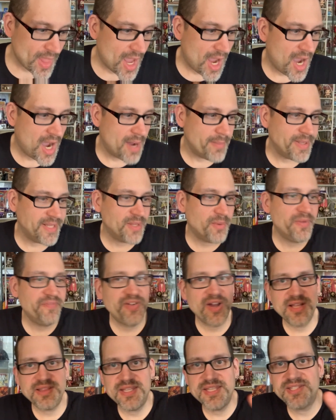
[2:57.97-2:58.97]
And then we've
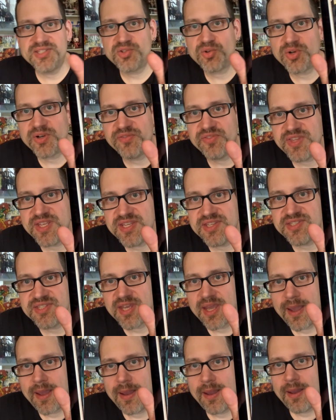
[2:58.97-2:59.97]
got these sort of these
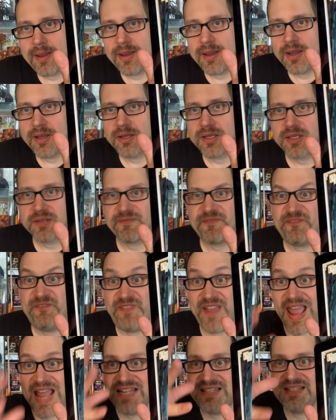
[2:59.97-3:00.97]

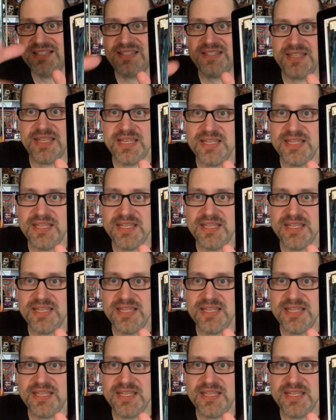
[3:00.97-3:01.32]
fantasy